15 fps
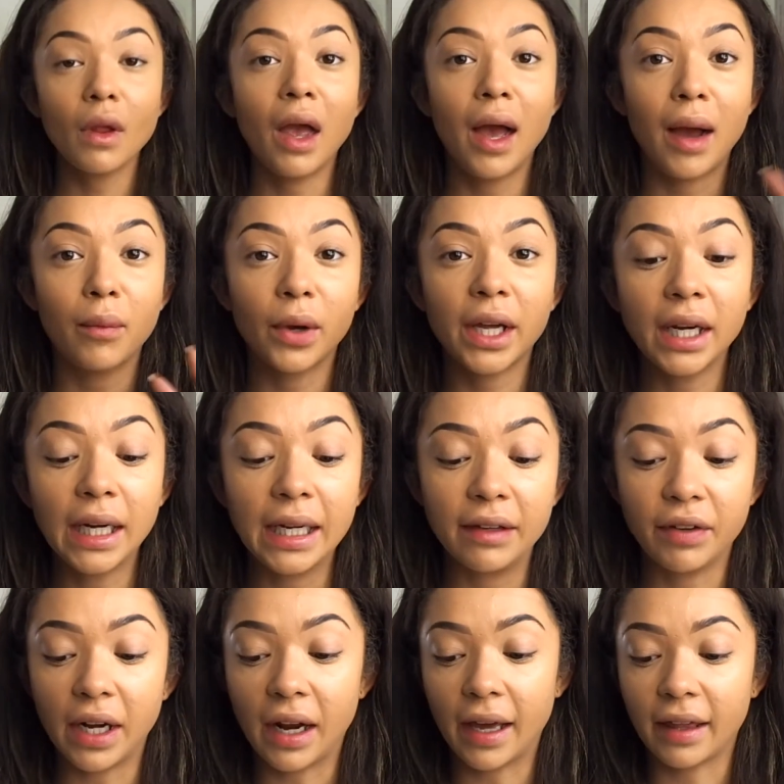And we're going to leave
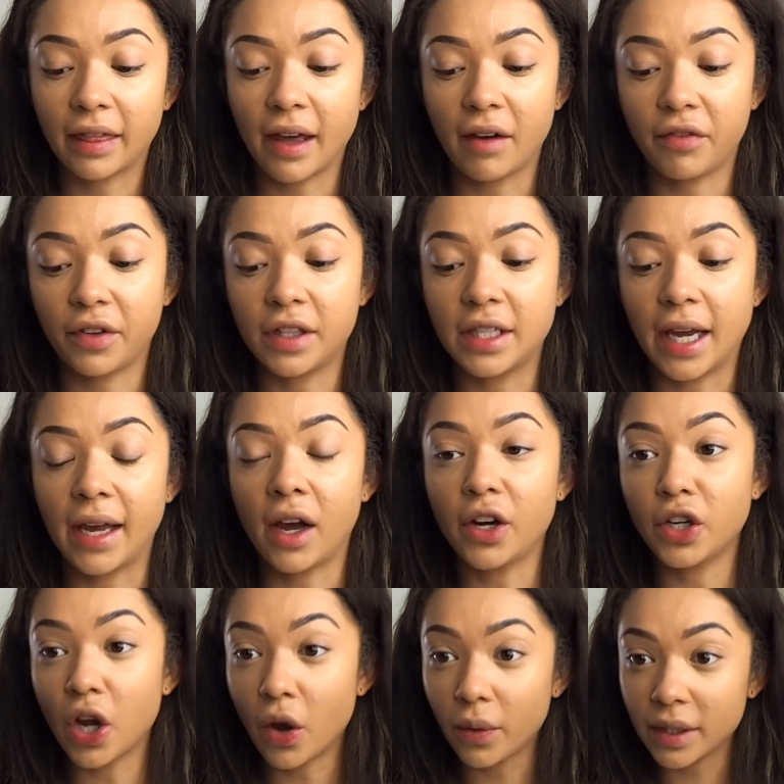it like that for the day. I
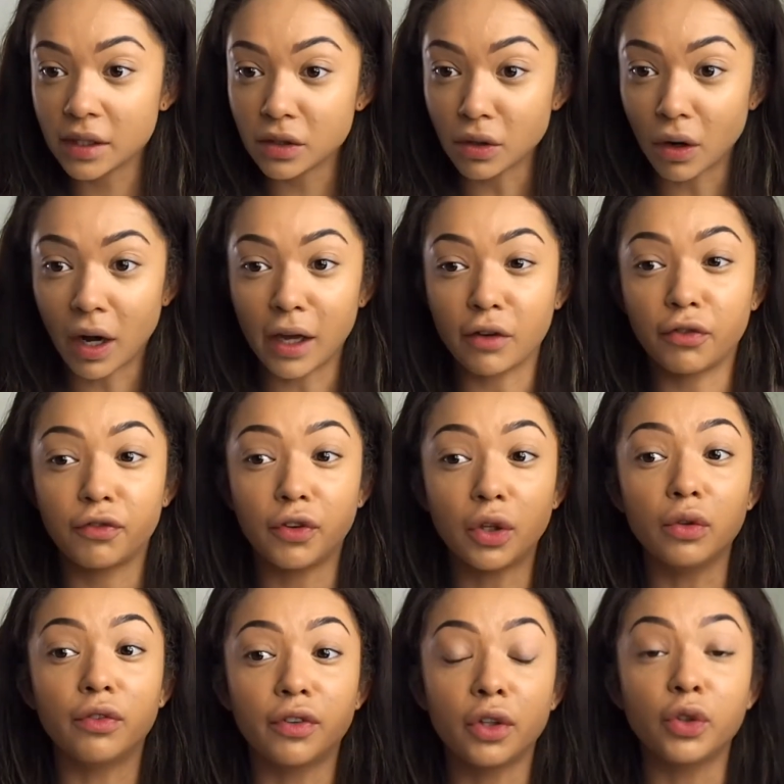know it's not like
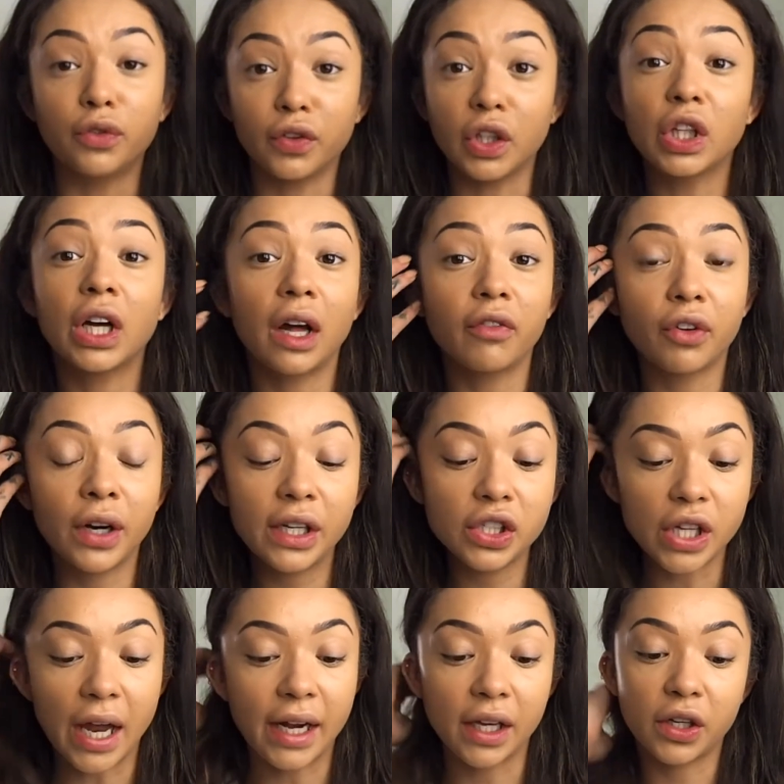full coverage
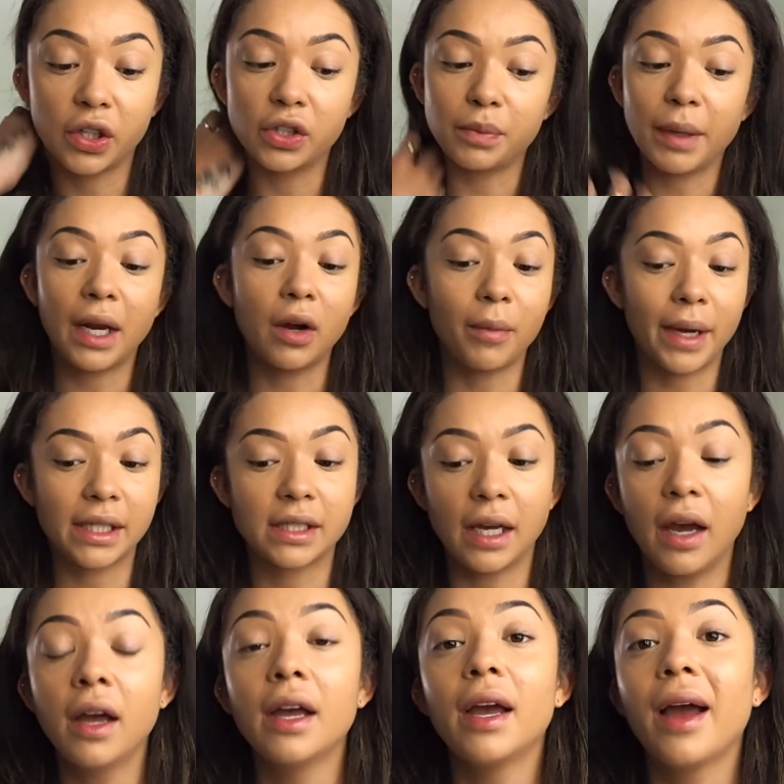and it could be a lot
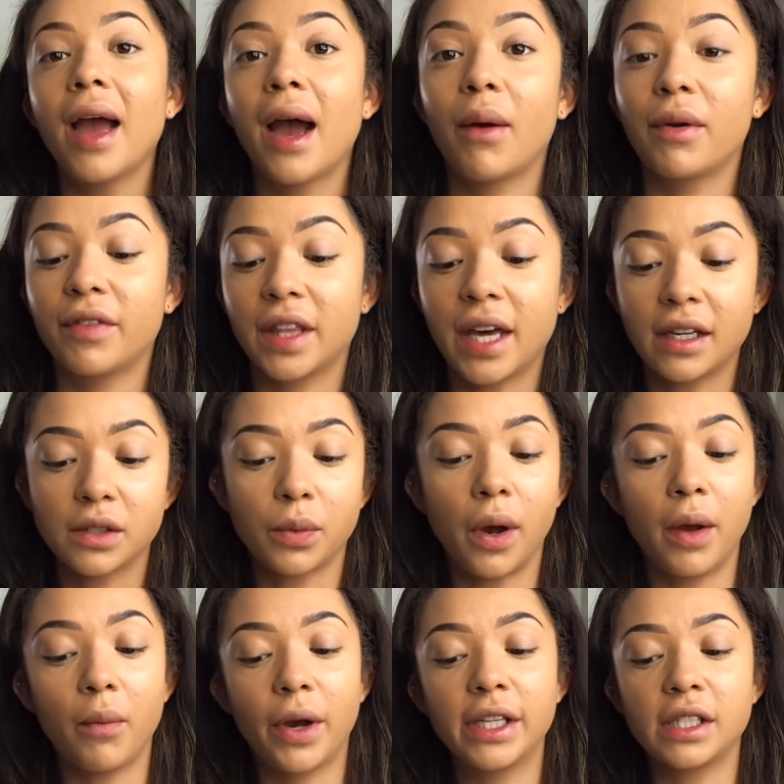better. However, that's why
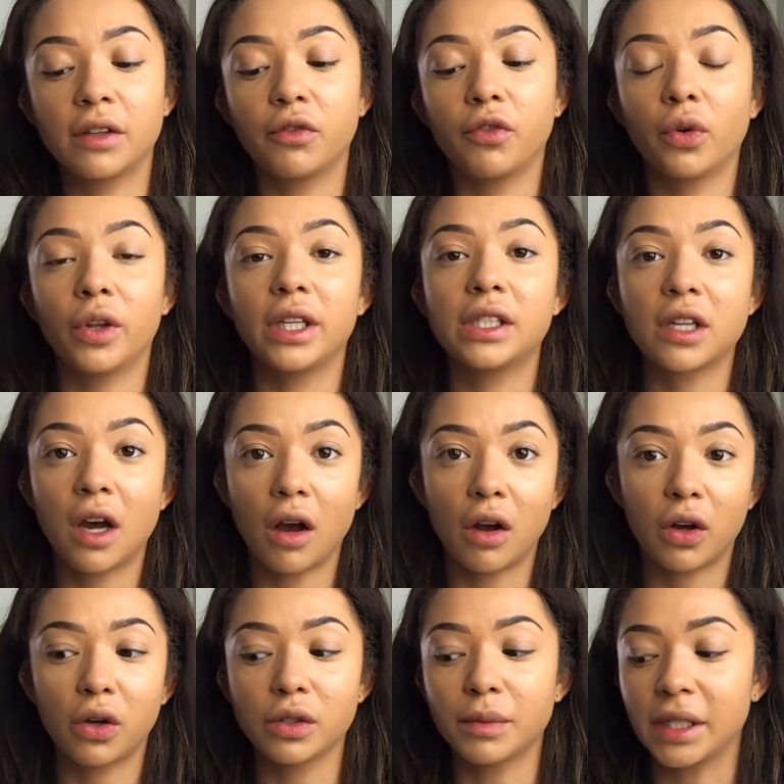I'm waiting for the Tarte
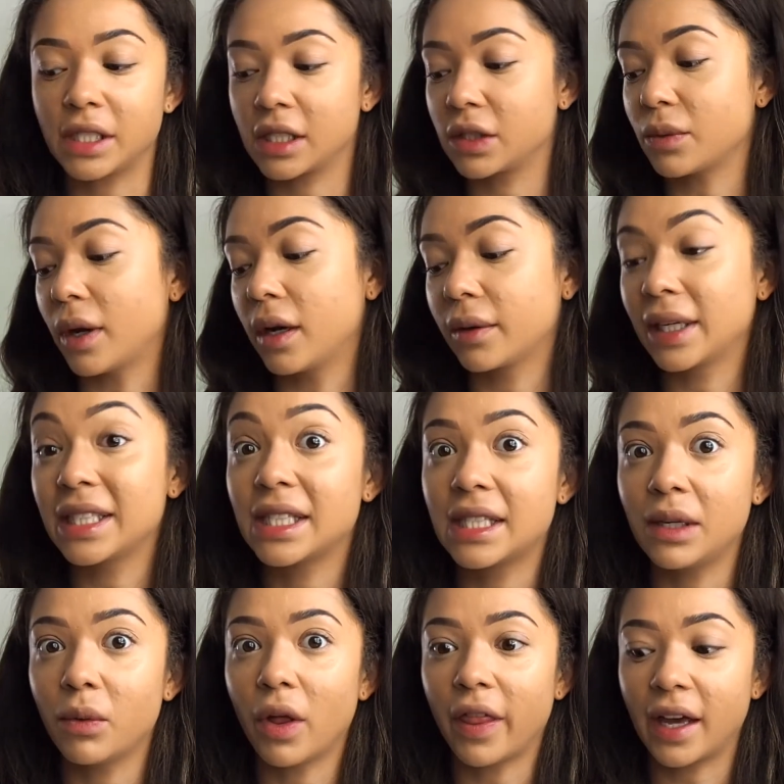Cosmetics one. I'm going to
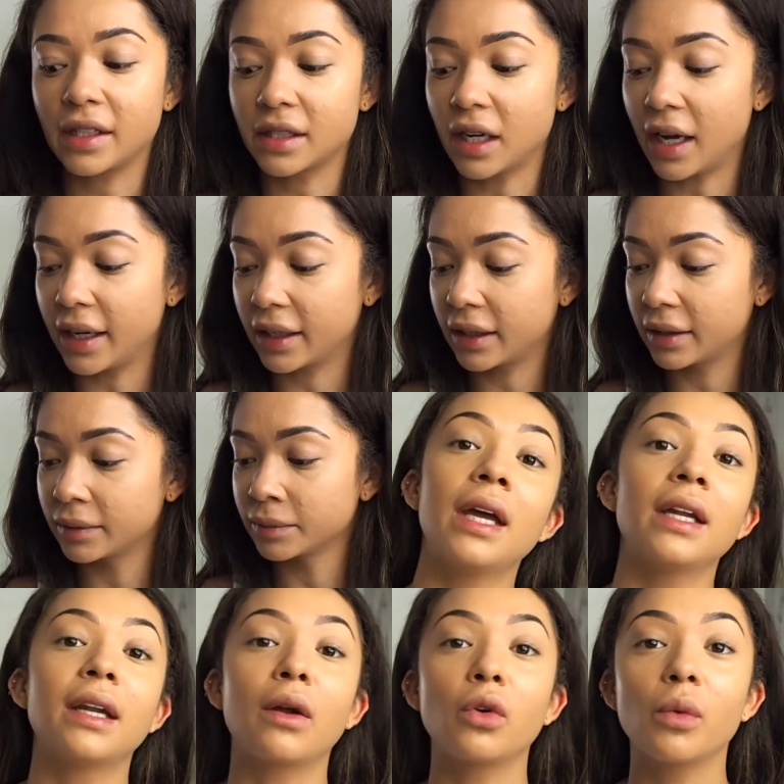see what that's like.
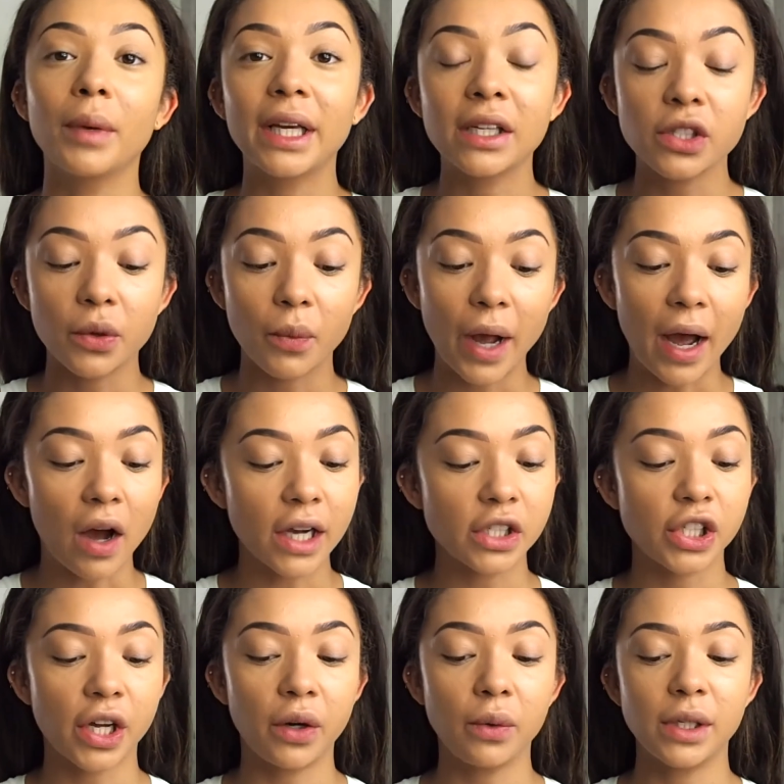Now normally I don't wear
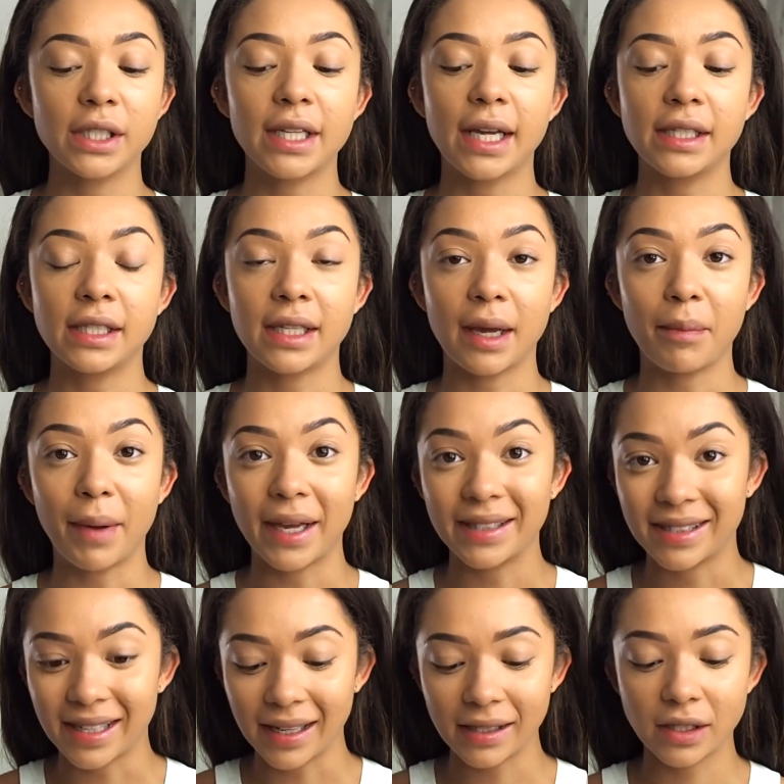eyeshadow on a day-to-day
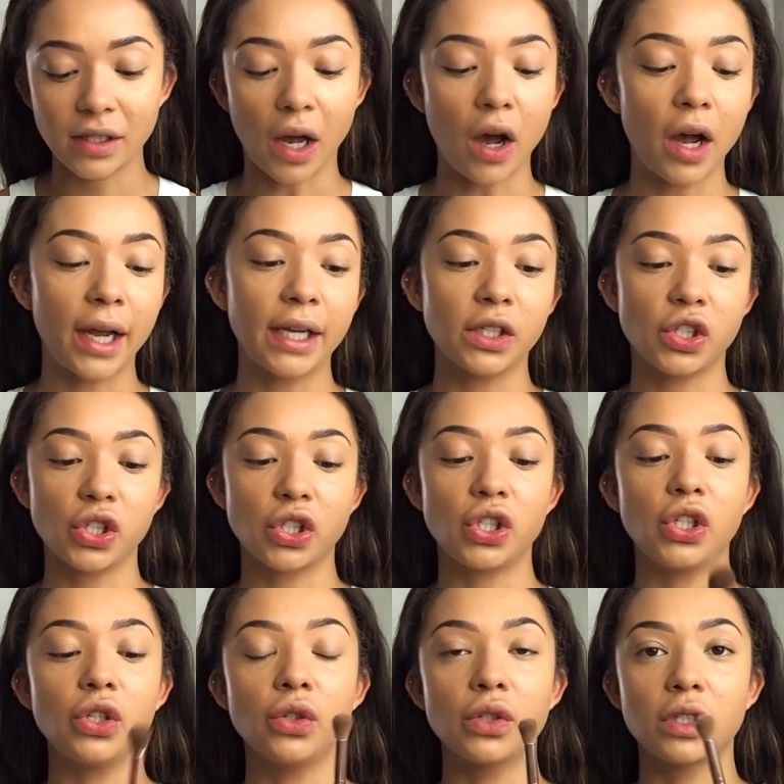basis. I just
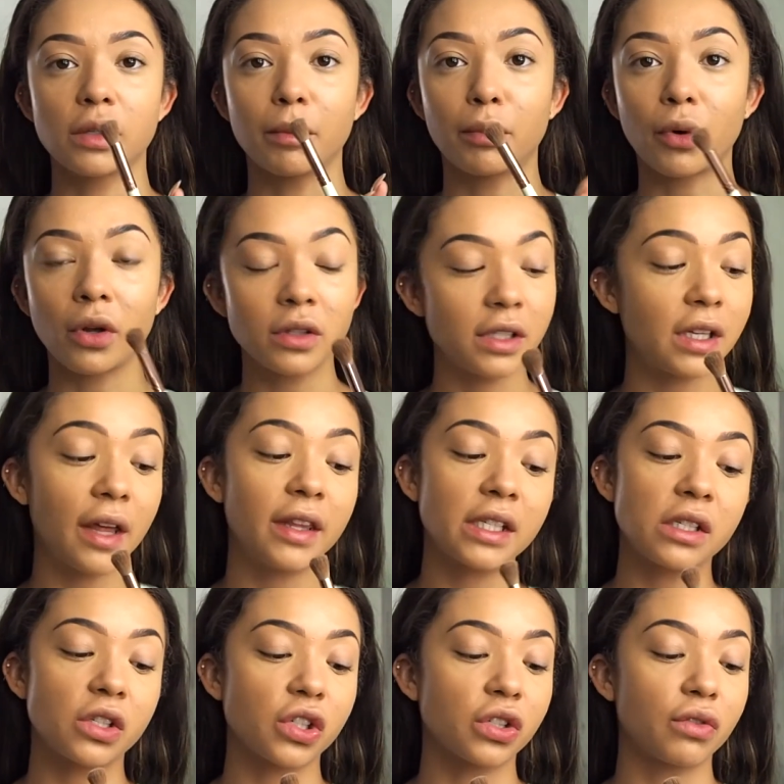use some bronzer. This
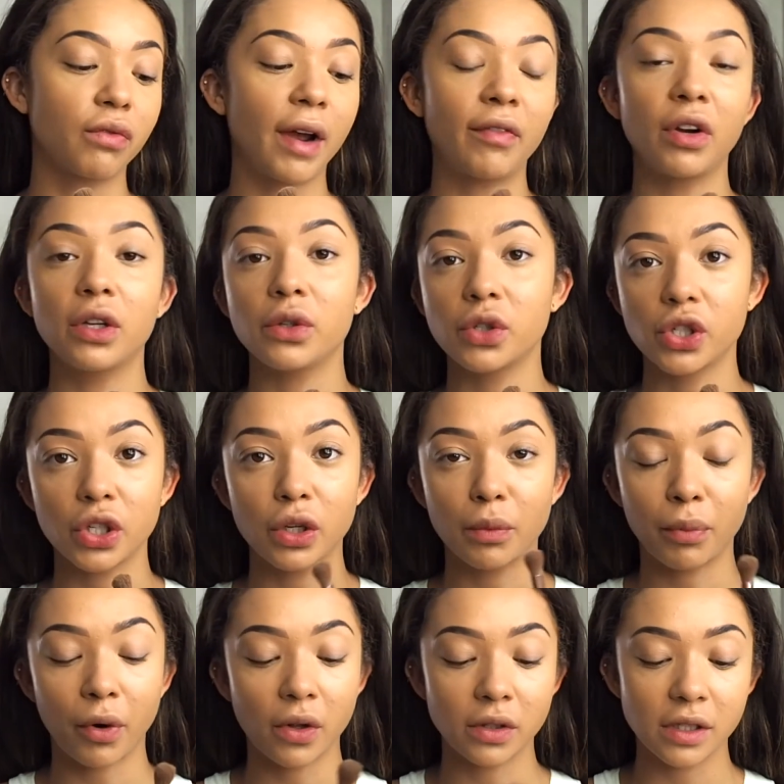is just a Revolution
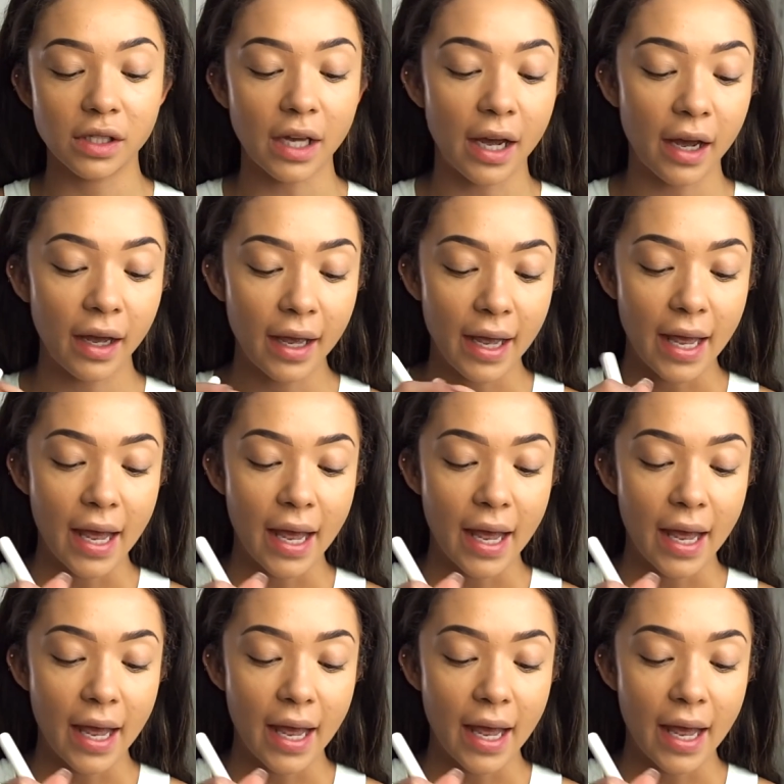bronzer.